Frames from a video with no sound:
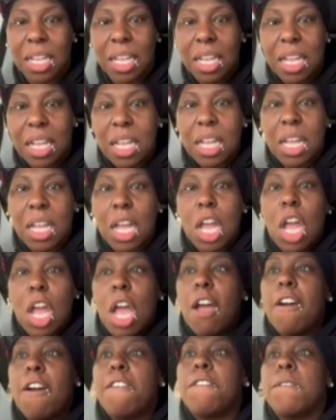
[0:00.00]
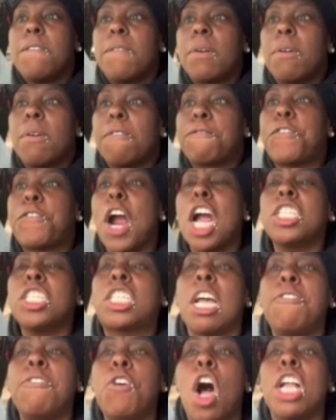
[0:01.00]
First
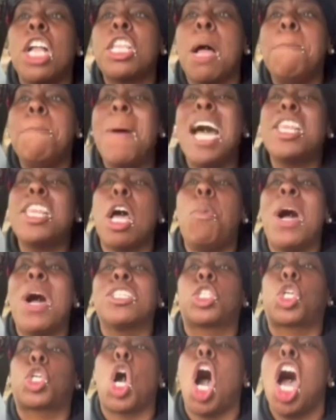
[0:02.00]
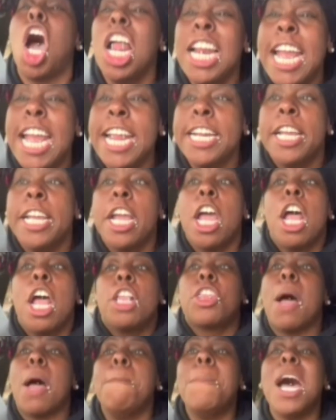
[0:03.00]
of all, the mother was calling.
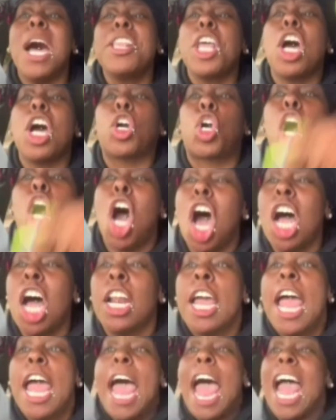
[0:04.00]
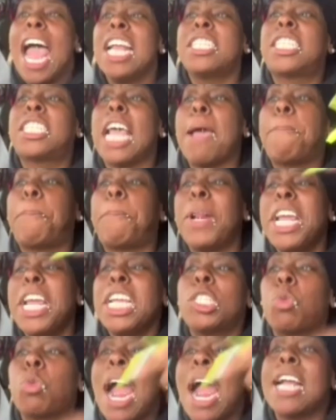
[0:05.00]
The mother called and said,
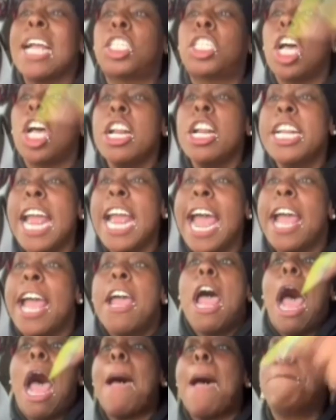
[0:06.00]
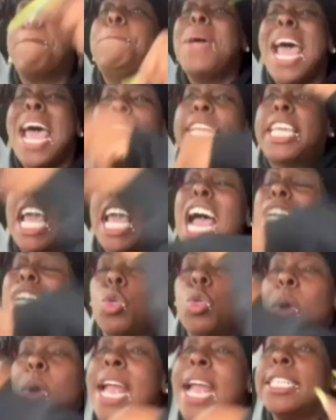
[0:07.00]
please, while Sunday, I beg
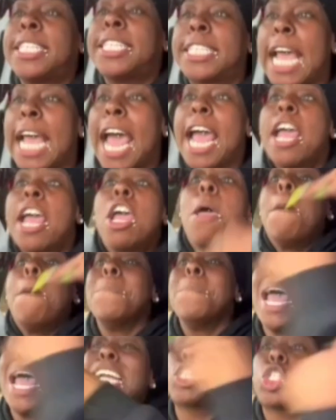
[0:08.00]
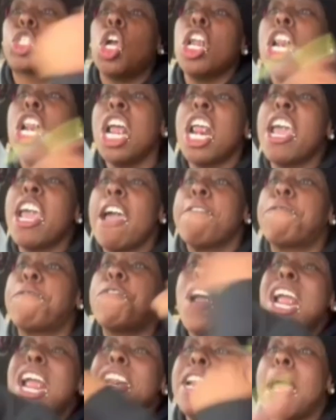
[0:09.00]
Cash Wayne, say, make sure none of your
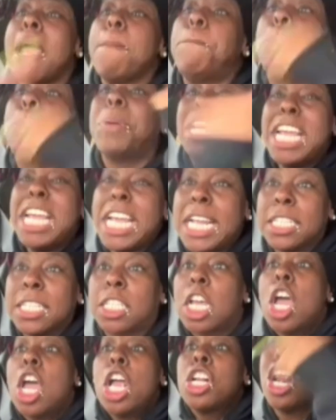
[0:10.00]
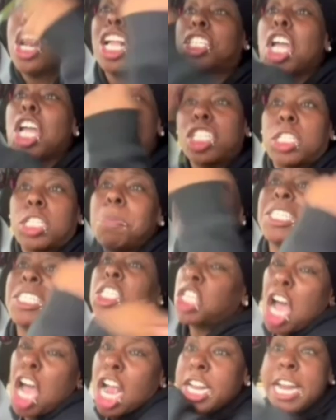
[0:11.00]
friend them, please, not touch me,
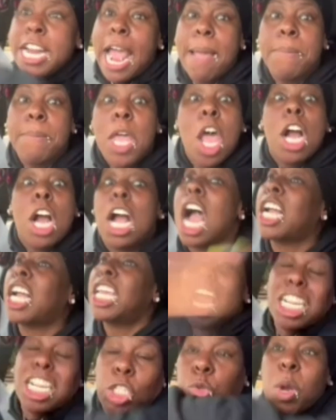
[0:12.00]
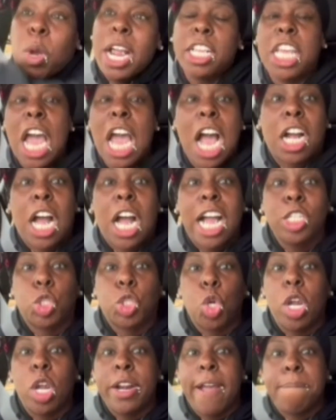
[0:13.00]
son them. Because Cash Wayne can't
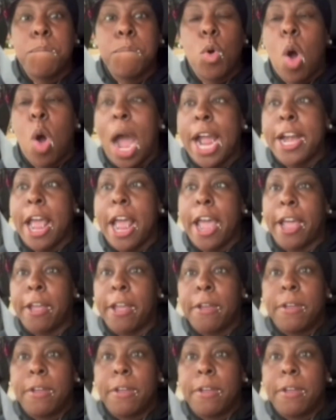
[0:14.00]
control them boy there.